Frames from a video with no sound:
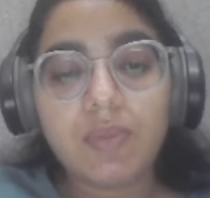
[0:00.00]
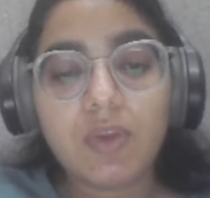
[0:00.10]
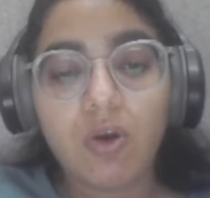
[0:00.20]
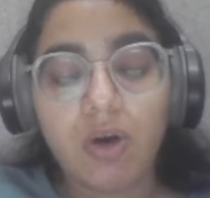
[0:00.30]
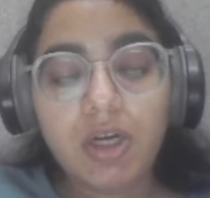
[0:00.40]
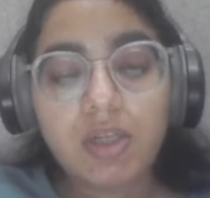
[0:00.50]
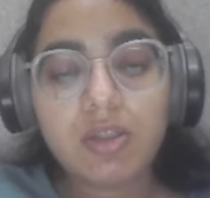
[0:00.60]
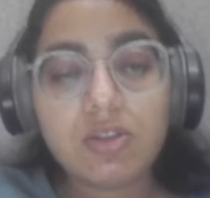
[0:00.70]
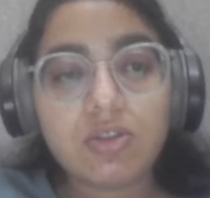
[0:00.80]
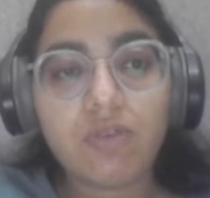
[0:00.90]
code.
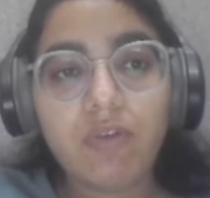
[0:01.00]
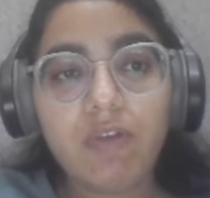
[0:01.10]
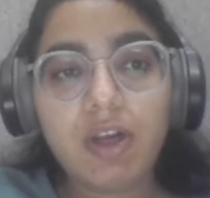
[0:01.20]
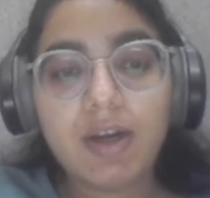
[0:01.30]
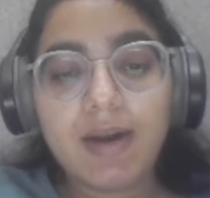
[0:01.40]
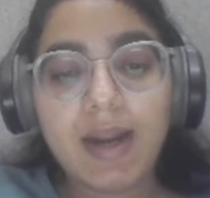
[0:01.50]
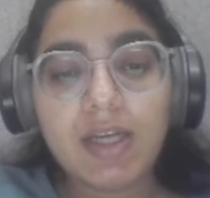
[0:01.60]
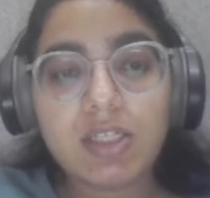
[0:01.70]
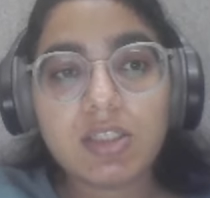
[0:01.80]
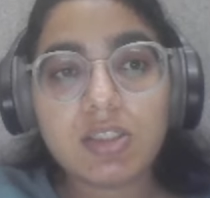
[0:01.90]
So we will
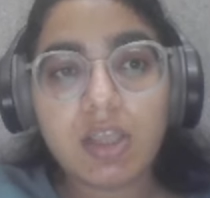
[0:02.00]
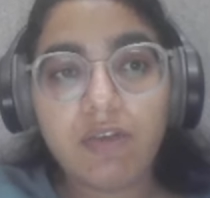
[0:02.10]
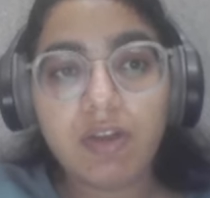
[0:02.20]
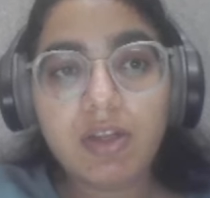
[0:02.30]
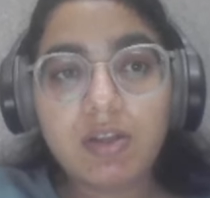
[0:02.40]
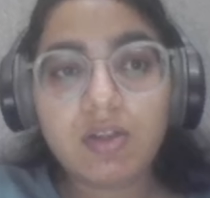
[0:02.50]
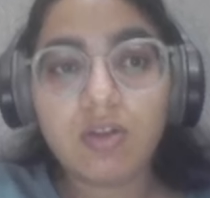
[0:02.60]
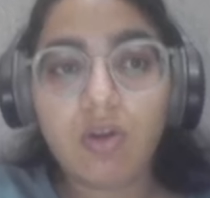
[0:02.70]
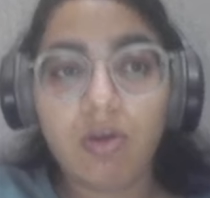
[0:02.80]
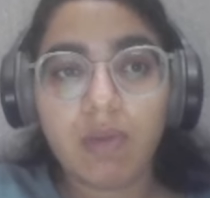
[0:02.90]
write 7
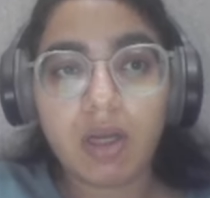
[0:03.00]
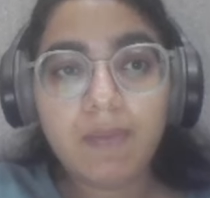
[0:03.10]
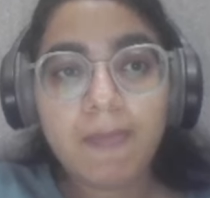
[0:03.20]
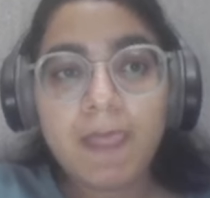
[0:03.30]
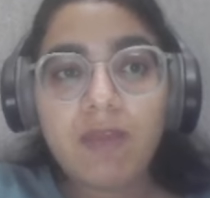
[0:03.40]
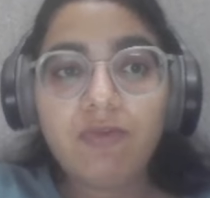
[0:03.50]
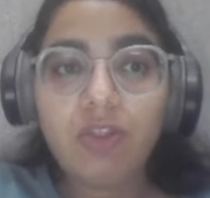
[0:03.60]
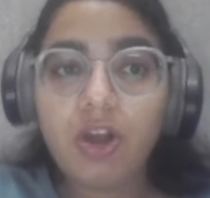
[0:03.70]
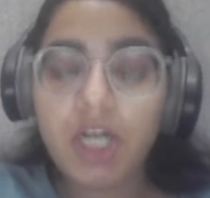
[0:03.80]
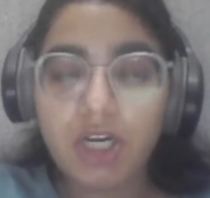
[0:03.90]
comma,
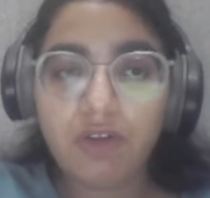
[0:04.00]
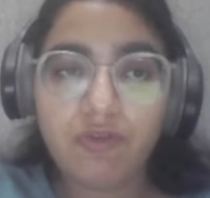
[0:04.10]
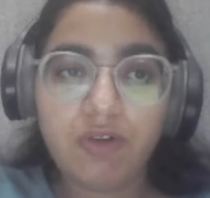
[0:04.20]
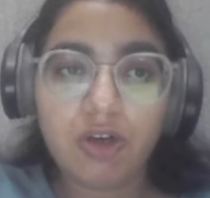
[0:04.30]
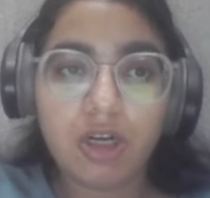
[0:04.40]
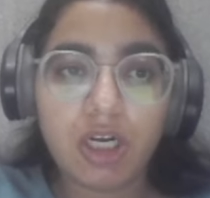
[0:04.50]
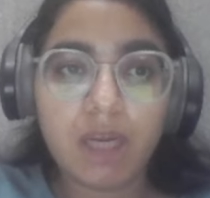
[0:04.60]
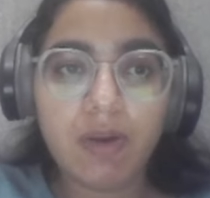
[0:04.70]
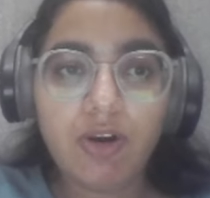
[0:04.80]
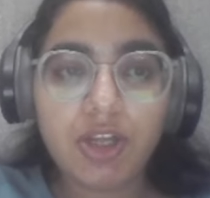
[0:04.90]
no need of
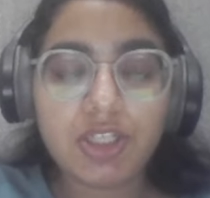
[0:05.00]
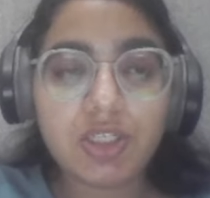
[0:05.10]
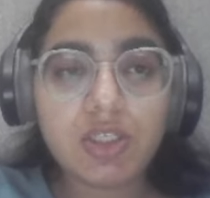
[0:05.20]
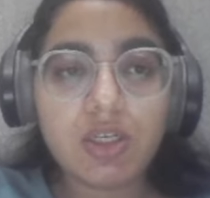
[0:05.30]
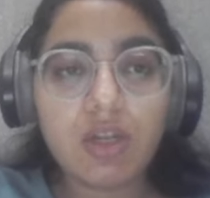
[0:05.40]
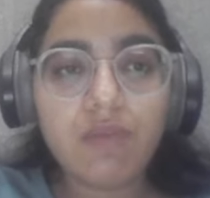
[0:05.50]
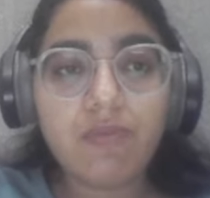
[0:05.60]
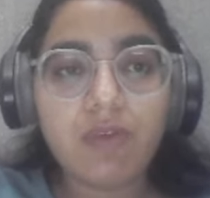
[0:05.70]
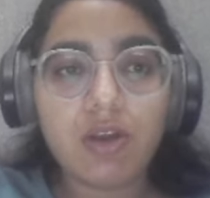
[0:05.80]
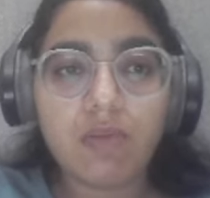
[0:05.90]
double quotations here
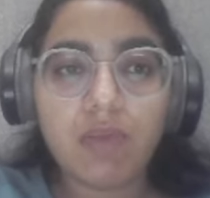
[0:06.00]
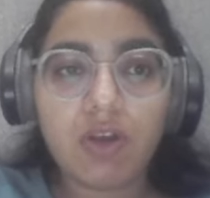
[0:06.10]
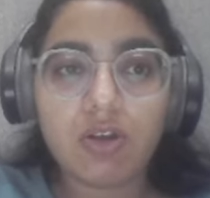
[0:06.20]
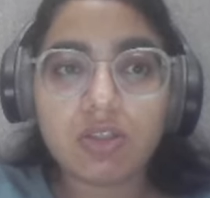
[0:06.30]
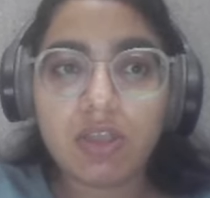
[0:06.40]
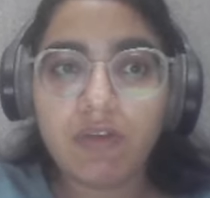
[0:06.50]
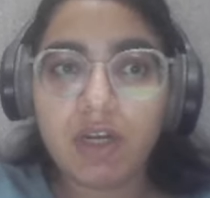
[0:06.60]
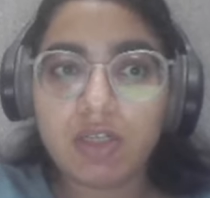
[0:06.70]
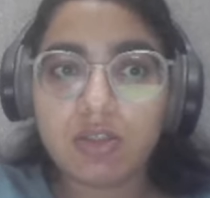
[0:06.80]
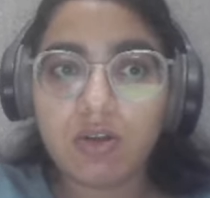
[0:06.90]
because 7
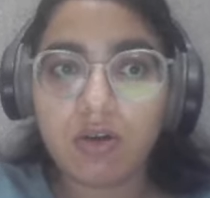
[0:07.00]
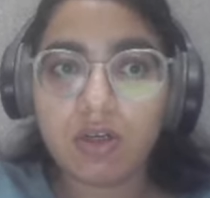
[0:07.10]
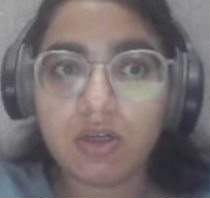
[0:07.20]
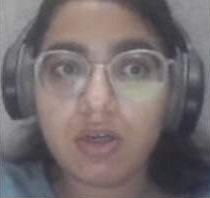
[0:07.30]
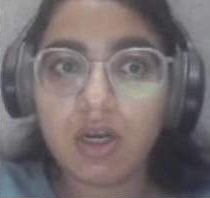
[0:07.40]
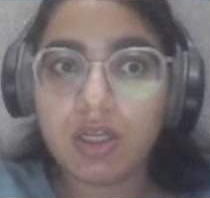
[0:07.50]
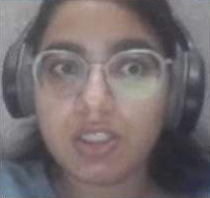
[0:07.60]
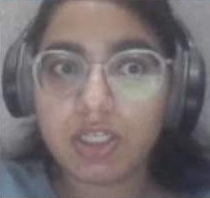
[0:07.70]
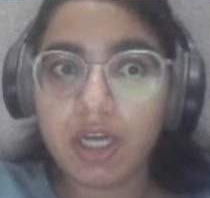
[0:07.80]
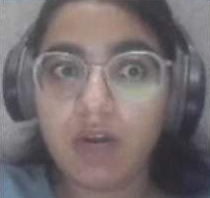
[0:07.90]
is not a
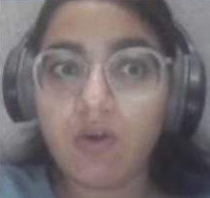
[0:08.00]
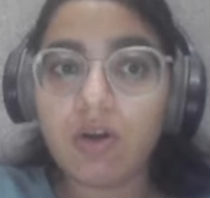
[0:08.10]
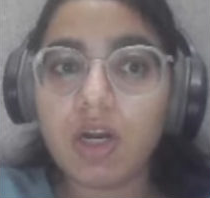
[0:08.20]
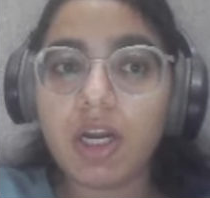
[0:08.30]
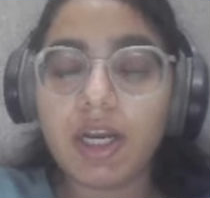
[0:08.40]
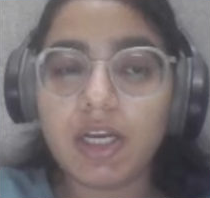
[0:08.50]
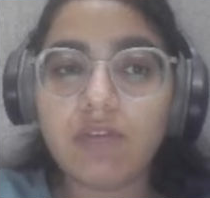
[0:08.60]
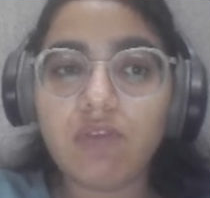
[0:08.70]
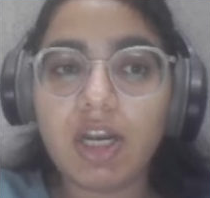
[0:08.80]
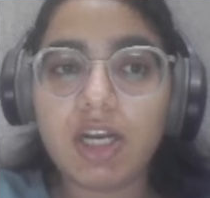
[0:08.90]
string or an
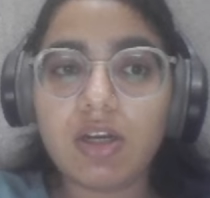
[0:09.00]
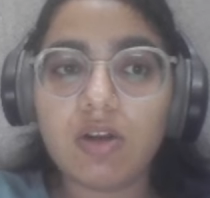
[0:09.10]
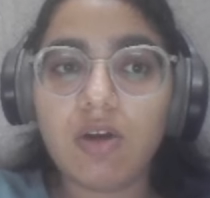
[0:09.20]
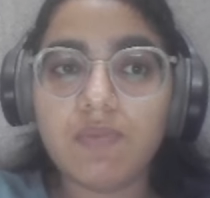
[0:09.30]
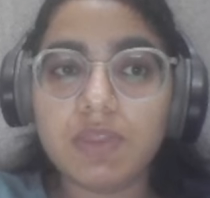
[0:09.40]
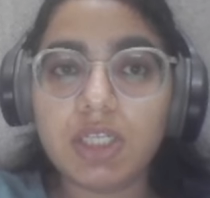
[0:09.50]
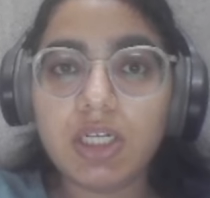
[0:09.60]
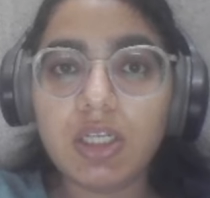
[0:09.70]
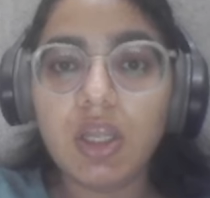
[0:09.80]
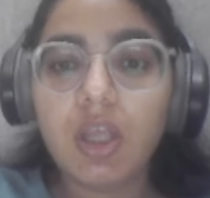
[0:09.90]
invalid
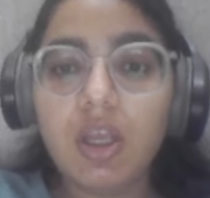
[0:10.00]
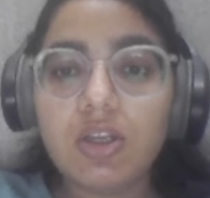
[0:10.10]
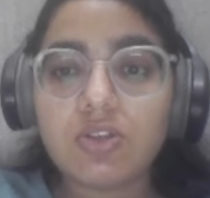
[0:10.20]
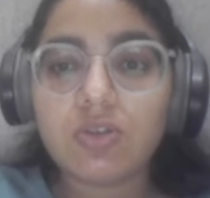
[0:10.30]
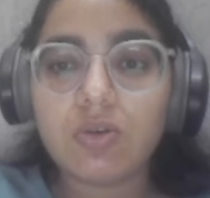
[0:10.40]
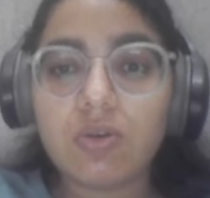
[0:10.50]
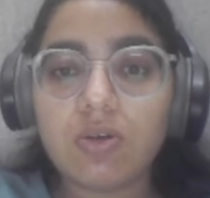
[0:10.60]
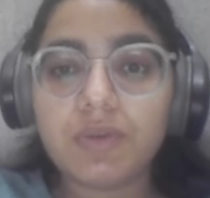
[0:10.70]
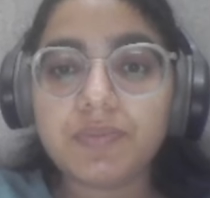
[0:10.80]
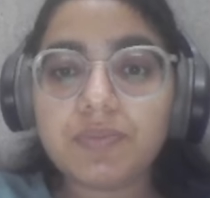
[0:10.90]
object.
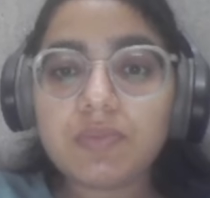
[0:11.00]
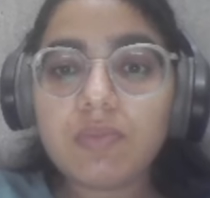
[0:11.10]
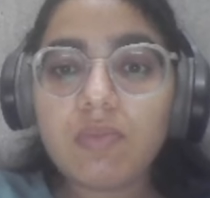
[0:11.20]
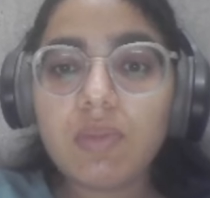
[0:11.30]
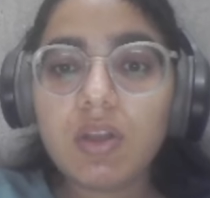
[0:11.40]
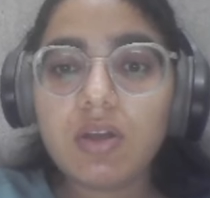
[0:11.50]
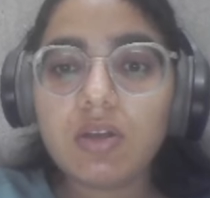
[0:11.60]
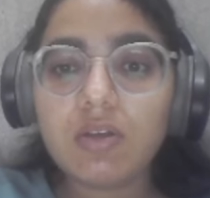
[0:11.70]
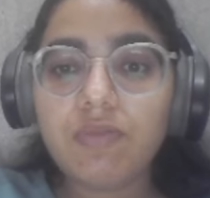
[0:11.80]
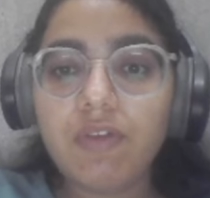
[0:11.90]
So
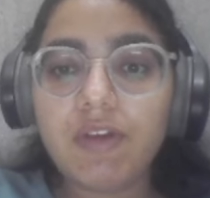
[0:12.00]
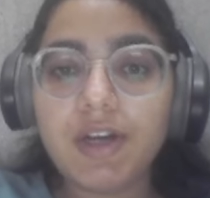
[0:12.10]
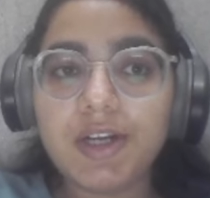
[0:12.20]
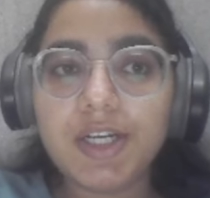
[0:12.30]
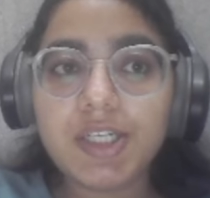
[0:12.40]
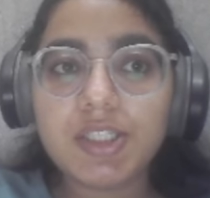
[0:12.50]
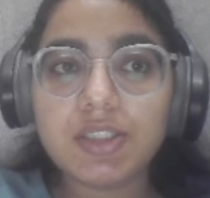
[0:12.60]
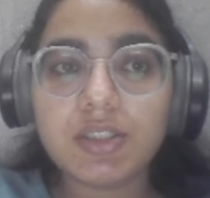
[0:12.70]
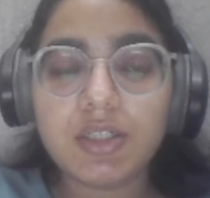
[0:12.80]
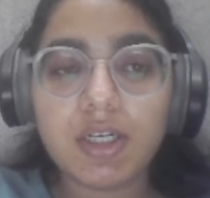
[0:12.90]
we will run it
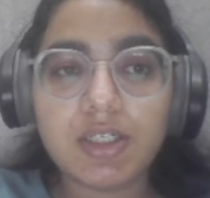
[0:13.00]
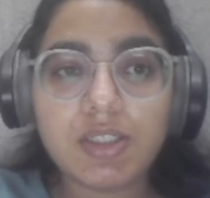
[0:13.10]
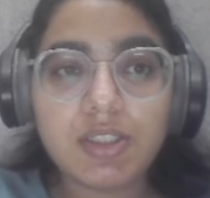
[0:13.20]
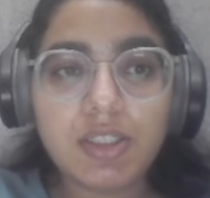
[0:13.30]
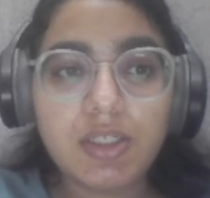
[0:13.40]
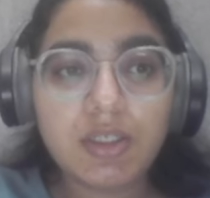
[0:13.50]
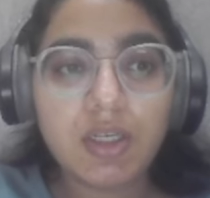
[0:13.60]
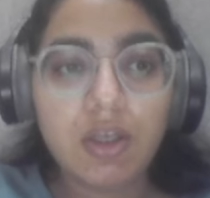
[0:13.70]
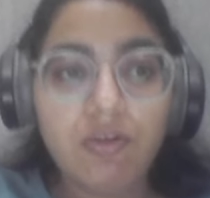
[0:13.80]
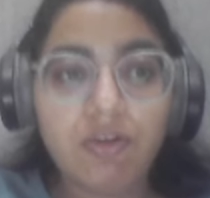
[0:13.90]
and see
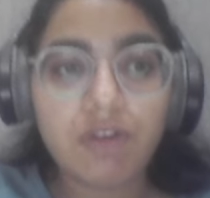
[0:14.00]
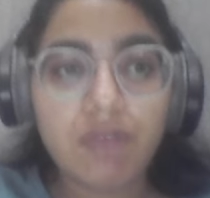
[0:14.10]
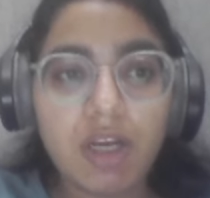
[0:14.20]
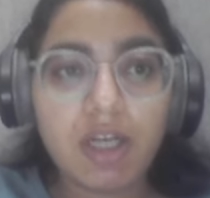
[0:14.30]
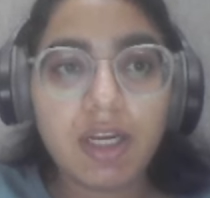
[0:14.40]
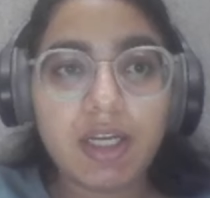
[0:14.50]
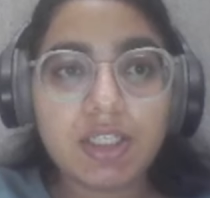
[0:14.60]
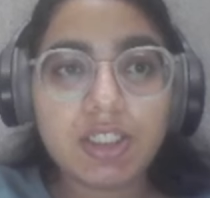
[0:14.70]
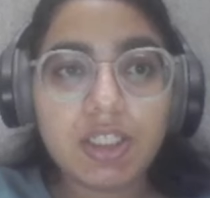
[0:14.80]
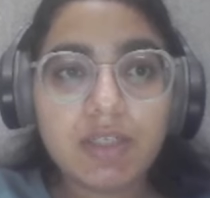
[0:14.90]
what we are
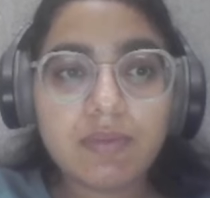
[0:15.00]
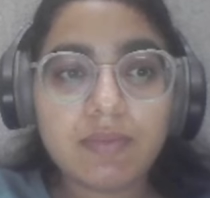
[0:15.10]
getting.